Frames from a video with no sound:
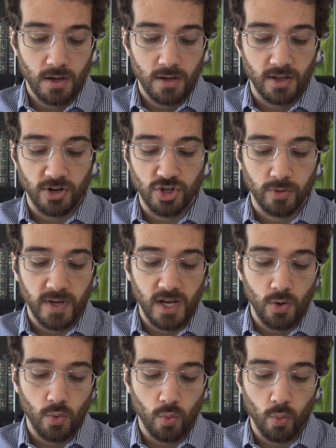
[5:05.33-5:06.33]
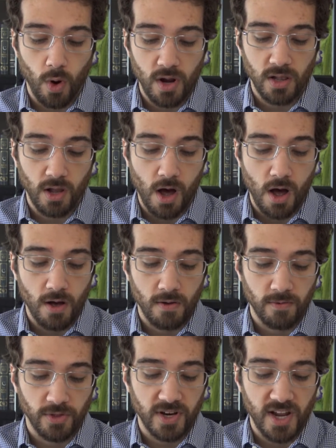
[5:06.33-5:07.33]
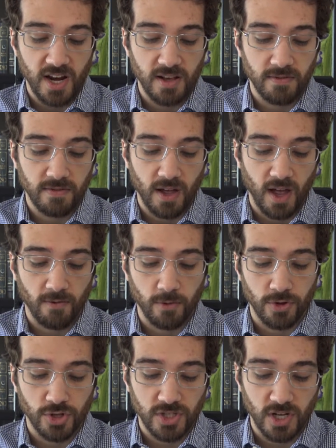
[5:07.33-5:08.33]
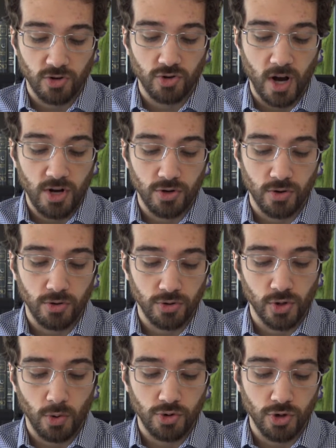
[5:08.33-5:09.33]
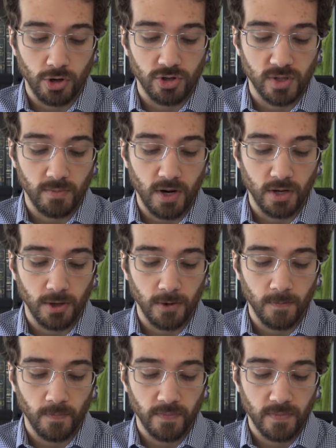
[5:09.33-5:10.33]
There shall be one law for the native and for the stranger who sojourns among you.